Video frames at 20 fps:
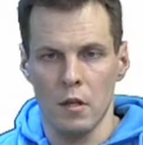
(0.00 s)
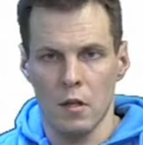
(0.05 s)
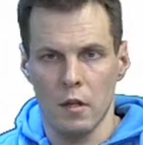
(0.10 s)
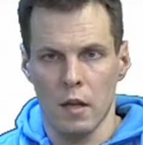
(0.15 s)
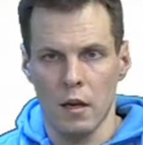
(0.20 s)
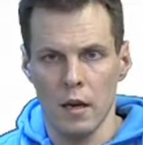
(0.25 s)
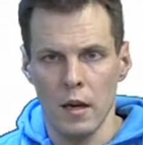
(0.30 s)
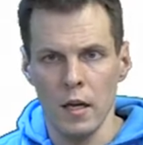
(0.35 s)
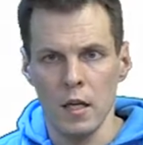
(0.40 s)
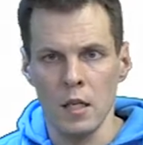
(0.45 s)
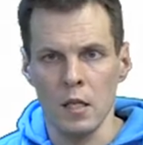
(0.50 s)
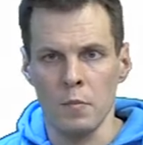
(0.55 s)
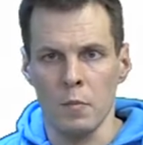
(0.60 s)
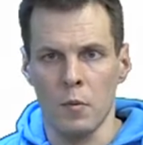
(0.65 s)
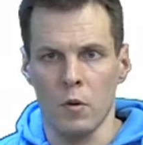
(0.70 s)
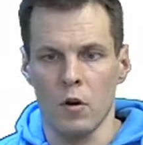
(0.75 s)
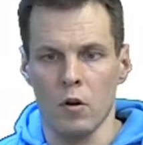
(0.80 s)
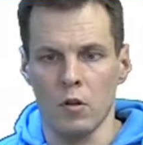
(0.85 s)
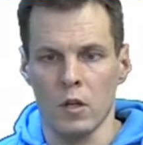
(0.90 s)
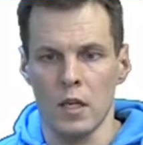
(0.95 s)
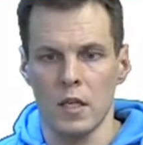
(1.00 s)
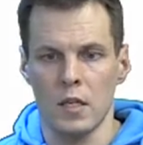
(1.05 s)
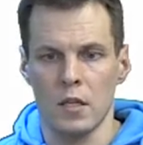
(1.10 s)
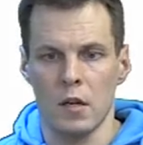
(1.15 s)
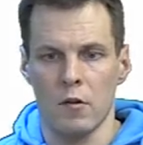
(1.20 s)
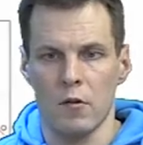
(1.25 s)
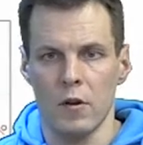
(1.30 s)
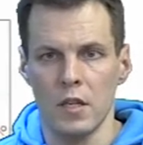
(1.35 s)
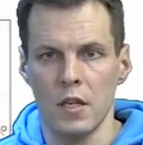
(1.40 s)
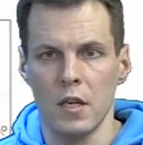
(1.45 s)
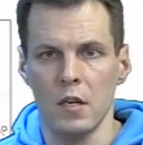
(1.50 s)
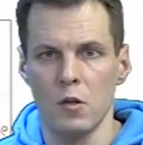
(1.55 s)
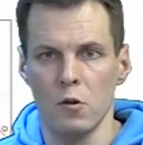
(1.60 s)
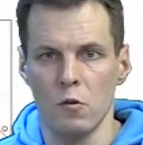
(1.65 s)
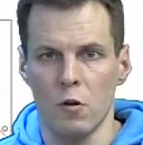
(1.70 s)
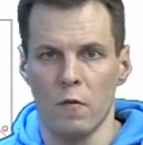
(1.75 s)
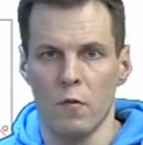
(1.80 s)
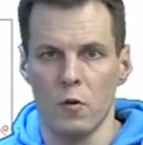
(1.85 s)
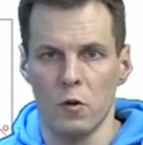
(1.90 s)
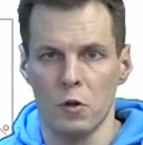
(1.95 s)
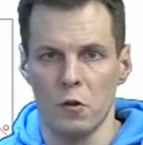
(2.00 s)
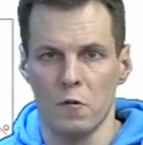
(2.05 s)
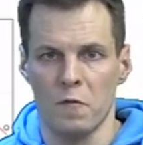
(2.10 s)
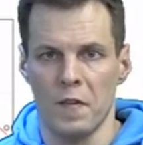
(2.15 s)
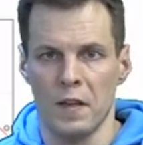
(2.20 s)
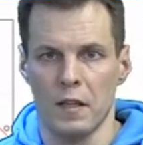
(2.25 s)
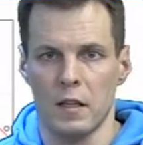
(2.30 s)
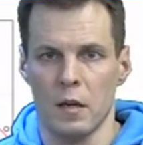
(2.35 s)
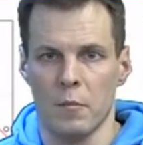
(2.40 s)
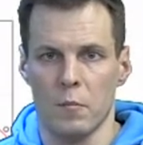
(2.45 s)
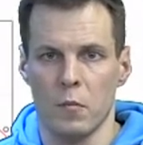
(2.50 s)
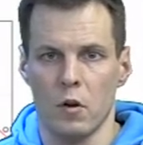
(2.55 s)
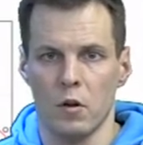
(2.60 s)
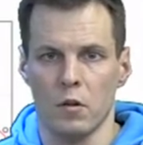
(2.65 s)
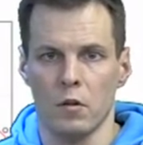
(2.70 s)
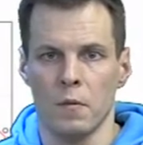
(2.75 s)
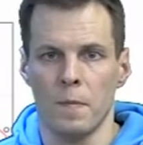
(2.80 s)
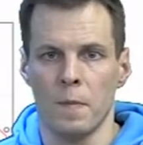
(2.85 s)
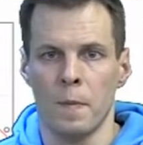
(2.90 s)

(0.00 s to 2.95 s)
The next plot is the residual versus fitted plot.